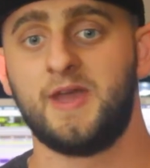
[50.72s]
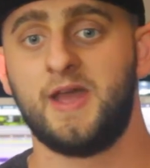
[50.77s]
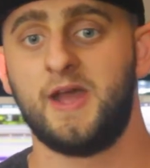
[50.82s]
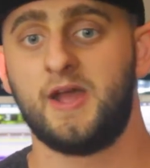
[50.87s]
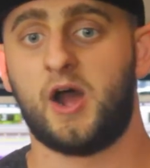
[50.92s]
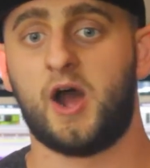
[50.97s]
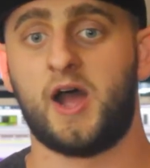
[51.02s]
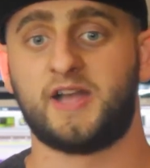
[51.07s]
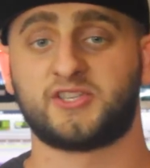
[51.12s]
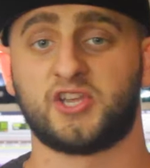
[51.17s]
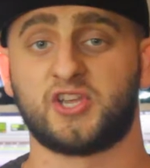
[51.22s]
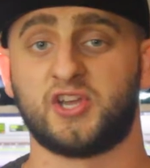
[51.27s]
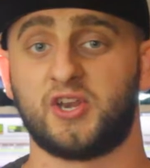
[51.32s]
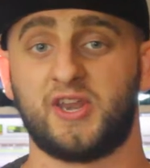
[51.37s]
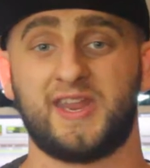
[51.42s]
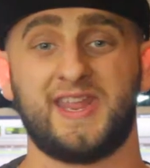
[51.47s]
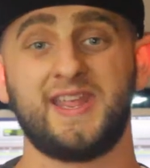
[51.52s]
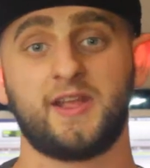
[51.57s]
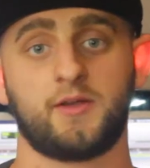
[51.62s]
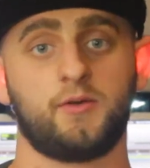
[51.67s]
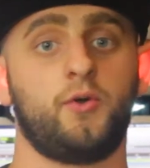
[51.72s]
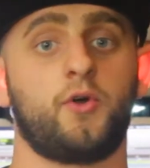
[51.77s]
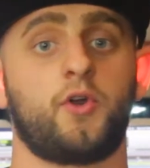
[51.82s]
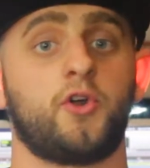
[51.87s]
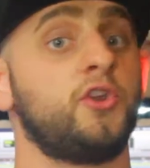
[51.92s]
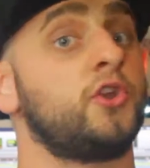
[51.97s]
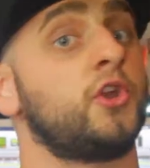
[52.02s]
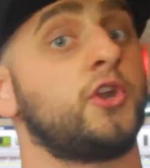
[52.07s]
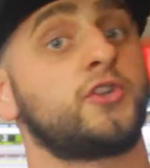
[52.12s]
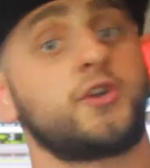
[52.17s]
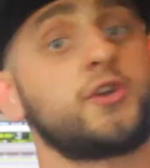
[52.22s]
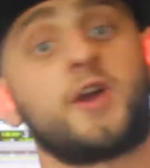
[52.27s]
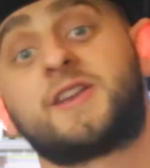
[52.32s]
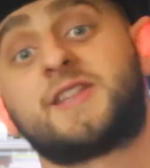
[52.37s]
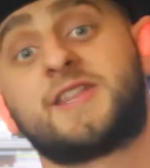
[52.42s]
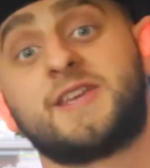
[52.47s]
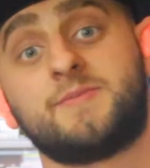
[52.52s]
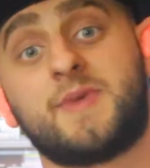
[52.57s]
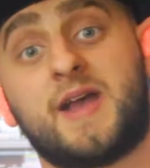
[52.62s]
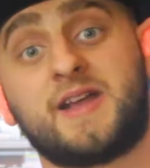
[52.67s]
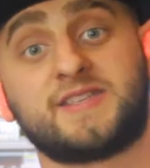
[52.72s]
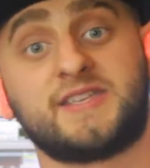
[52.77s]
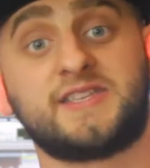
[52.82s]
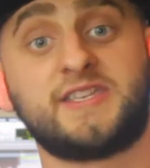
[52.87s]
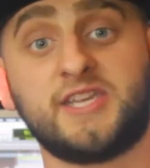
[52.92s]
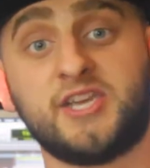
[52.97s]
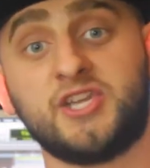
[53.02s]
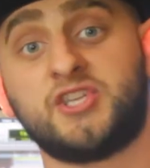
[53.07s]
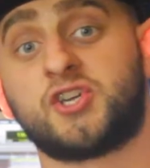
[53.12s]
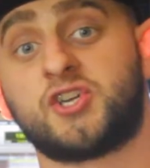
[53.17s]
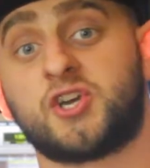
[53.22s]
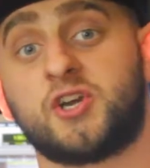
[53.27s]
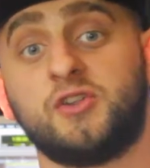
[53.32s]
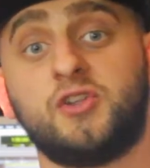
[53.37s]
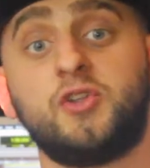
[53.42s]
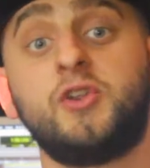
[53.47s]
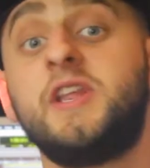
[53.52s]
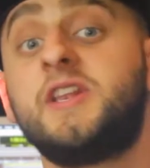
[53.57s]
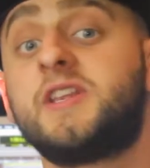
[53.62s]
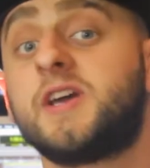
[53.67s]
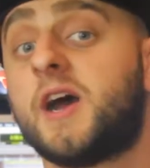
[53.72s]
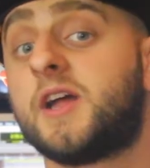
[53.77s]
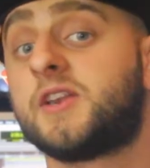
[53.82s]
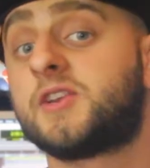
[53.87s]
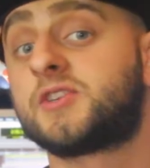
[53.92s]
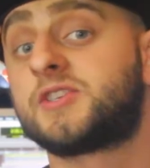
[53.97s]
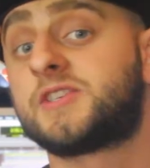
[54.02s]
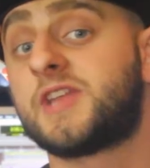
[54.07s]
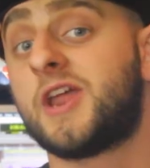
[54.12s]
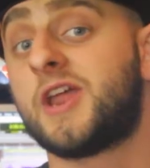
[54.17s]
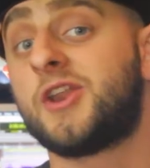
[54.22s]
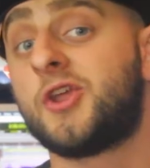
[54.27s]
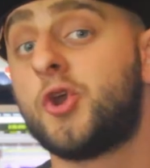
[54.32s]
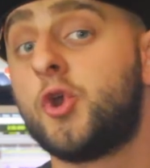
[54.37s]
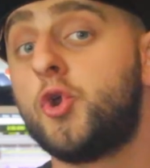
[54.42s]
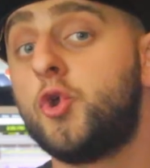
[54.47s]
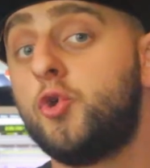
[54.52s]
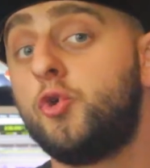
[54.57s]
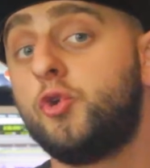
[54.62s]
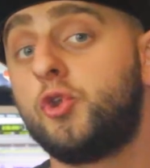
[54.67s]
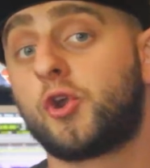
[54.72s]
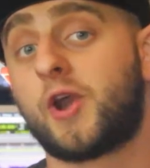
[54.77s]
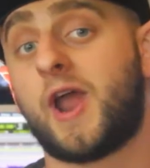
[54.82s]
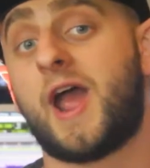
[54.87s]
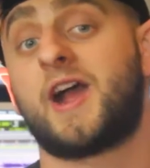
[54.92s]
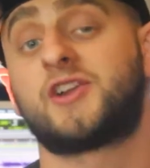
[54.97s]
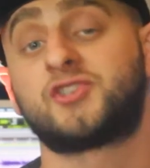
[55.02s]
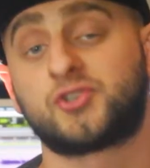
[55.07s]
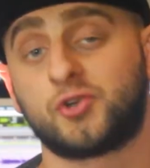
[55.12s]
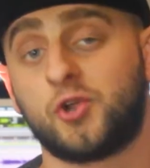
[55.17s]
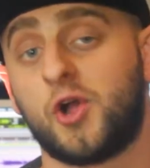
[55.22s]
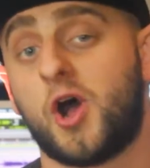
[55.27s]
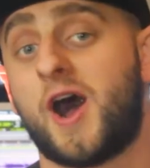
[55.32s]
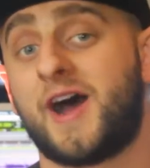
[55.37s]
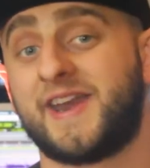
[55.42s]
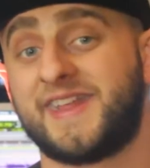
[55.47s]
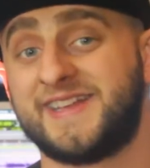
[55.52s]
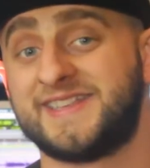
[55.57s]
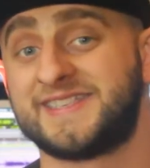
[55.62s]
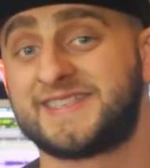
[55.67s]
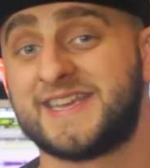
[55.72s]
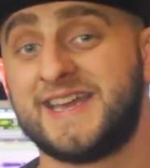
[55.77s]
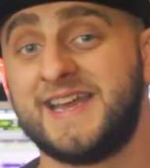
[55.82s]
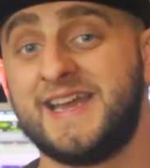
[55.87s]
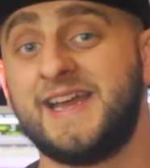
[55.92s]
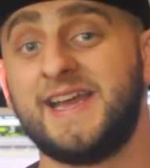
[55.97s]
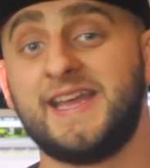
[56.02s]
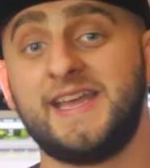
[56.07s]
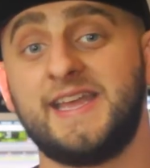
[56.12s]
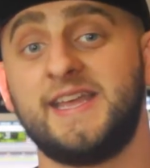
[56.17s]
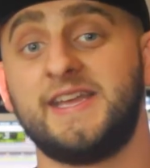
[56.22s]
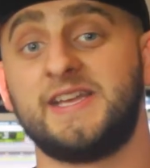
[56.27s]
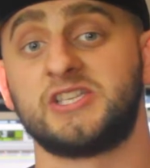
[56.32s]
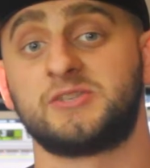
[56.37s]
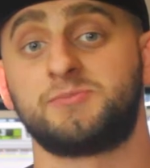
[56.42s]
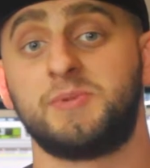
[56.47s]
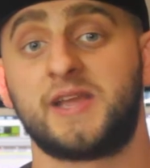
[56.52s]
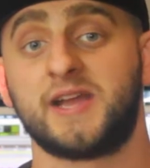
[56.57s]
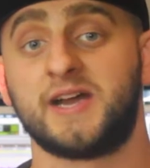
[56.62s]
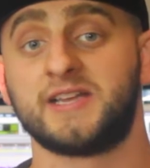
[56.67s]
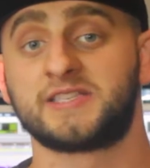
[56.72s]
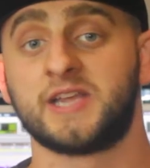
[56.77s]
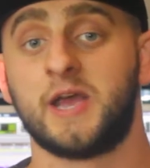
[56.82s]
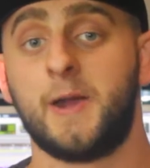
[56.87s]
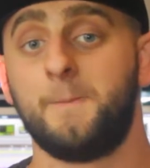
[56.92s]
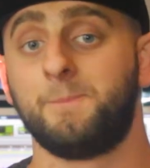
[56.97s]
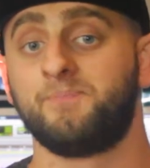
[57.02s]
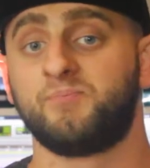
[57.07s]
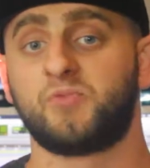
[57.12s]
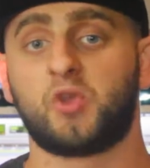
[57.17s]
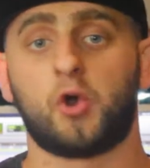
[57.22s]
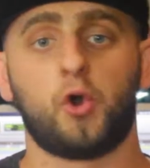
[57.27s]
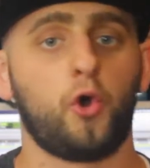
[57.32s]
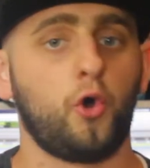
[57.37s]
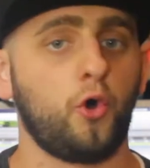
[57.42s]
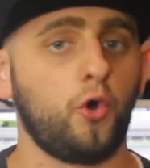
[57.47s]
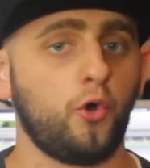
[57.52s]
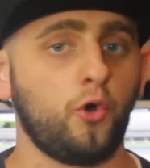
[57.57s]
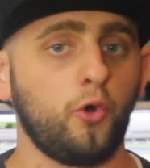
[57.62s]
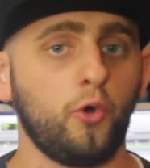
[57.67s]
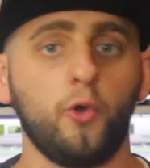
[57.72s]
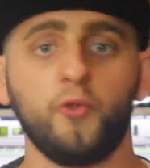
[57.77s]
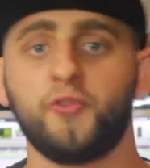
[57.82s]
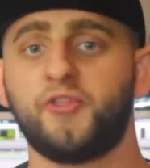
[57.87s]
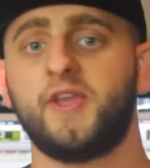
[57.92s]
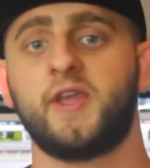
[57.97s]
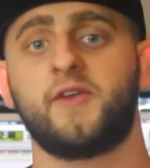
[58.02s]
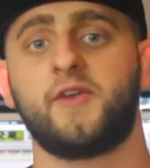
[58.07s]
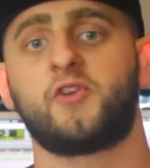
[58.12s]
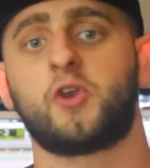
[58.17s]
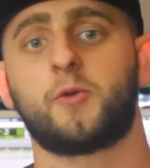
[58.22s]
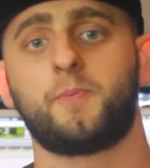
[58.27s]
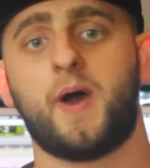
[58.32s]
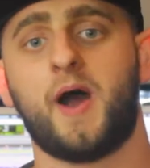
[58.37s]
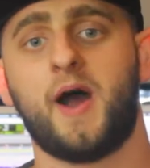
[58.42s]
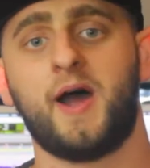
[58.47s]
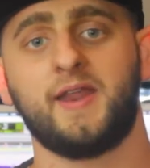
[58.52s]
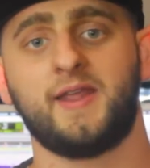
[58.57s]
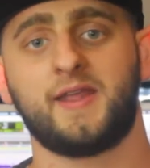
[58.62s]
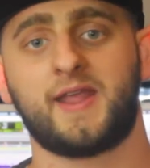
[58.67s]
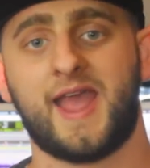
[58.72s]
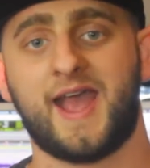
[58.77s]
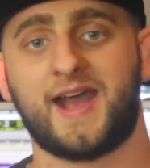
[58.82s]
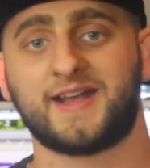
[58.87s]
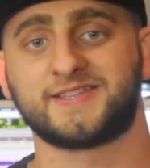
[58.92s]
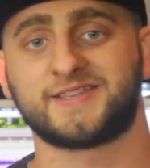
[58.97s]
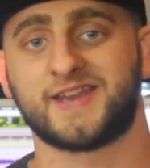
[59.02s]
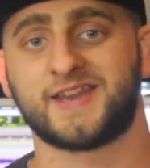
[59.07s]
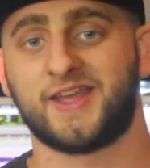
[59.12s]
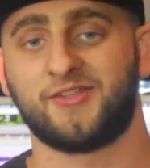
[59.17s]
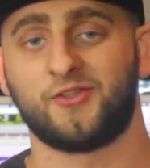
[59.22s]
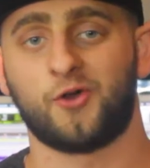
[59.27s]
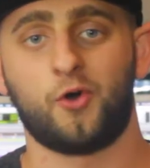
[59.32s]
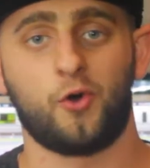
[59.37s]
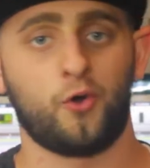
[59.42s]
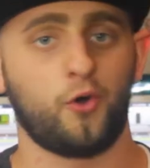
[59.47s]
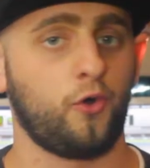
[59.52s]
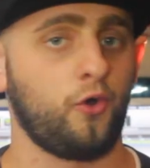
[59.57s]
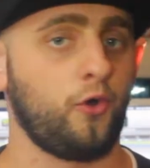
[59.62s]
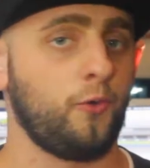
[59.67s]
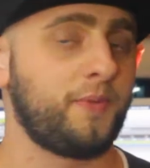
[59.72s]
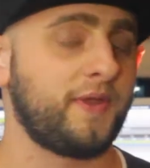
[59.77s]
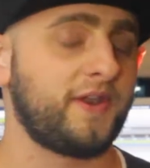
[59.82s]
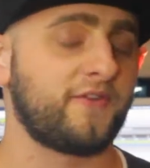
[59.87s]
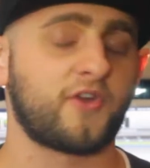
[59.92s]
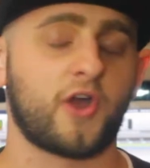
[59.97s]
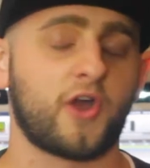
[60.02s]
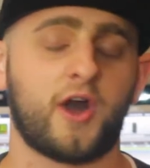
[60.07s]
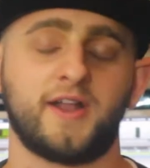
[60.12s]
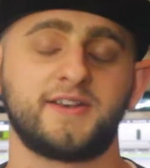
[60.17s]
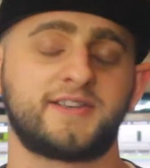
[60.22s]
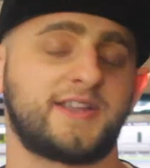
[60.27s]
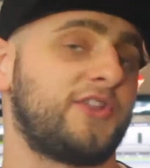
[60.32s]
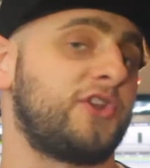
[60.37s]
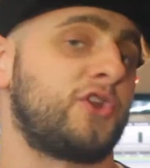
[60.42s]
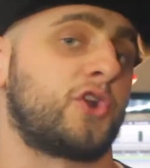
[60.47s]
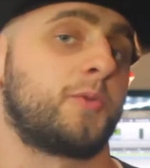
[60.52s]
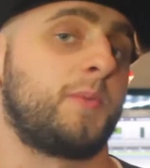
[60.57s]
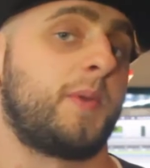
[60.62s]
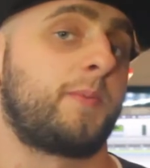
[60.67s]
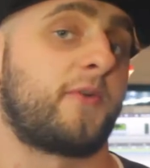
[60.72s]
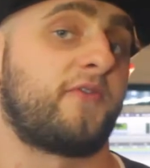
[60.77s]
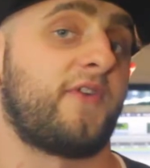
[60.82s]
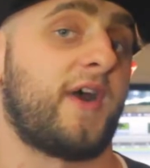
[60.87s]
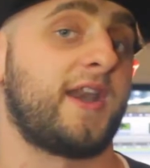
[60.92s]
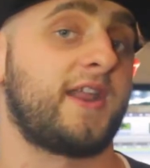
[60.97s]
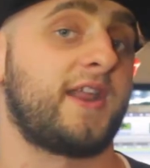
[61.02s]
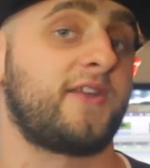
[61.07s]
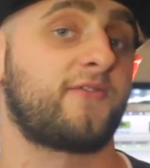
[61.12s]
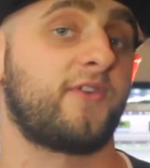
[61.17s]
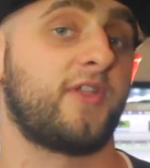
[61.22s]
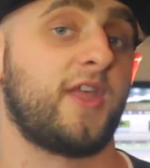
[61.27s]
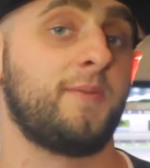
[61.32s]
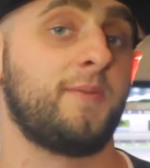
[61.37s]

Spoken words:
as an equal or are you going to talk to them as a teacher? You need to understand who your actual audience is, because the whole thing of your podcast and the whole bit of content that you're going to be providing for them